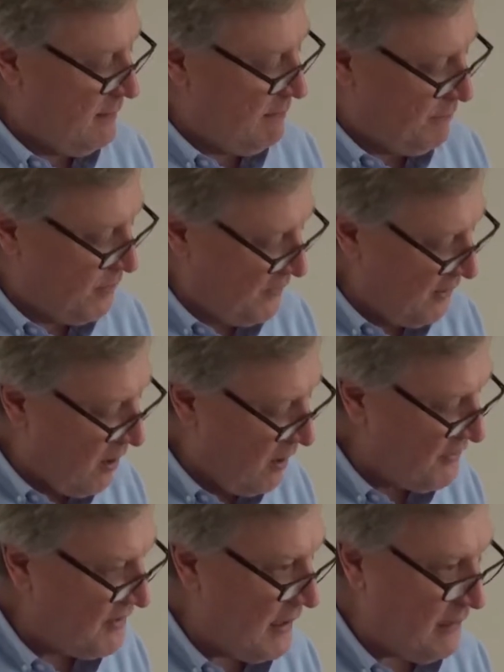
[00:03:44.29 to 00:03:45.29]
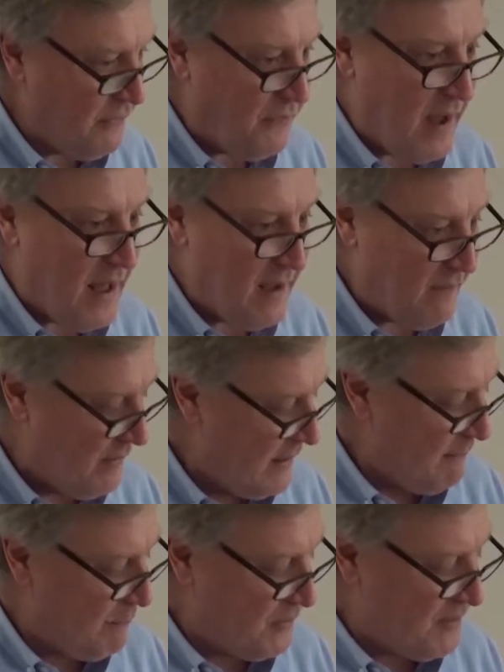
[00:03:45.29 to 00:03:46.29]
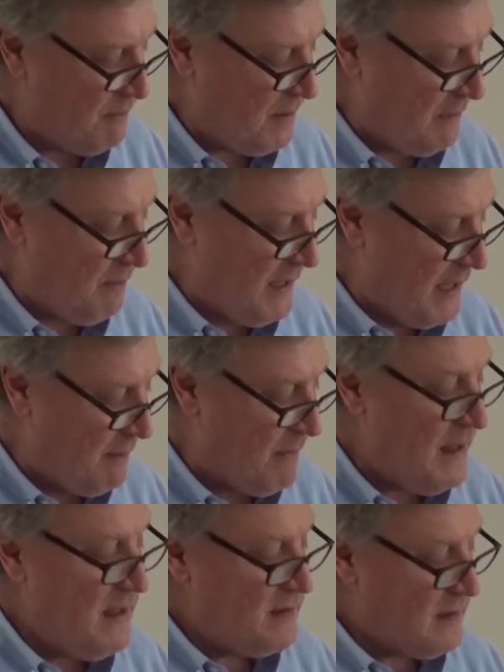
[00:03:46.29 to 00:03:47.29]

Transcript: put the offset at 5 and put the ppm